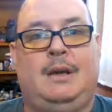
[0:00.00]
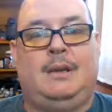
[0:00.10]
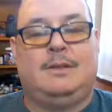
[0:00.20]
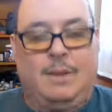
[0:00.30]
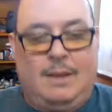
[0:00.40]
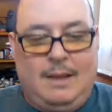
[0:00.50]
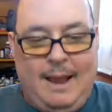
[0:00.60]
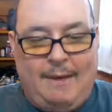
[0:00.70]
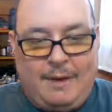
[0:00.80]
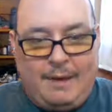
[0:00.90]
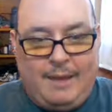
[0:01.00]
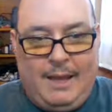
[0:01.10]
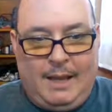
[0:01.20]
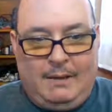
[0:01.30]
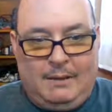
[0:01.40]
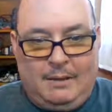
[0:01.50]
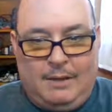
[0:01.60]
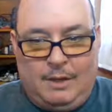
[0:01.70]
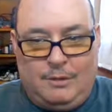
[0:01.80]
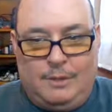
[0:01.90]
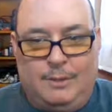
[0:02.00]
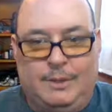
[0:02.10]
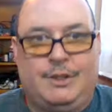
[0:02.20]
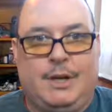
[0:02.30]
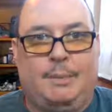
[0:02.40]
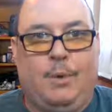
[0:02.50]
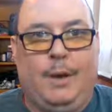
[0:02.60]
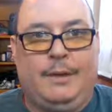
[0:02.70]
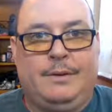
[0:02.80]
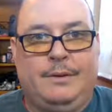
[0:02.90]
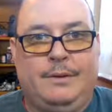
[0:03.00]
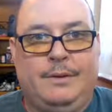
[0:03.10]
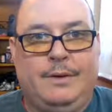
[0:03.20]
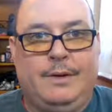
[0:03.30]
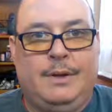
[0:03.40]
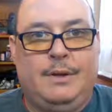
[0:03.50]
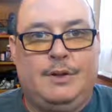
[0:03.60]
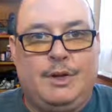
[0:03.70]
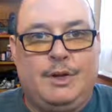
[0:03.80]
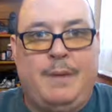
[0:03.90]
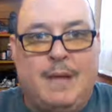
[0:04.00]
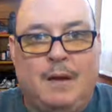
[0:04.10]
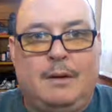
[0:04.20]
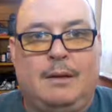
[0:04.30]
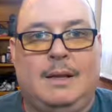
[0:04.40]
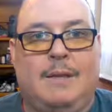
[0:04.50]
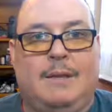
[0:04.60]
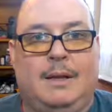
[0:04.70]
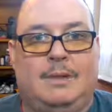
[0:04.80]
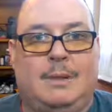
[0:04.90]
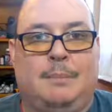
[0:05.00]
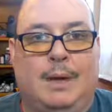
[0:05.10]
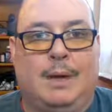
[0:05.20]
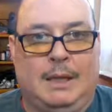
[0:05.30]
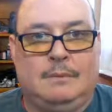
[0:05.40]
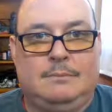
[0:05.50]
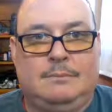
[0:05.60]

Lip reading: So everything that you do in SharePoint should be under the governance umbrella.